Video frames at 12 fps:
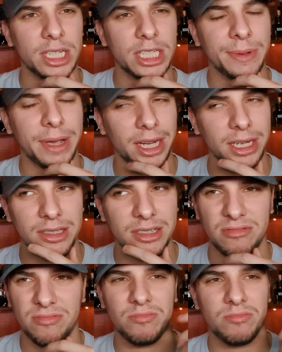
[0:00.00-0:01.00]

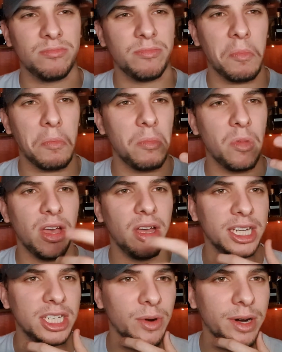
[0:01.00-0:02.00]
expect
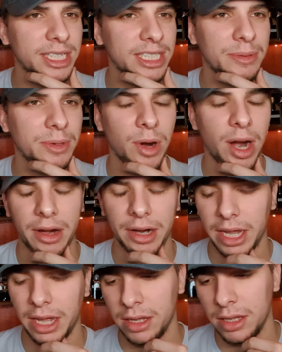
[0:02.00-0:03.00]
early 20s to be wearing
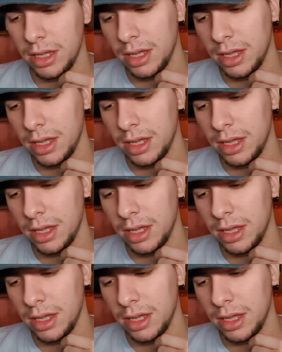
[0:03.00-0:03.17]
it.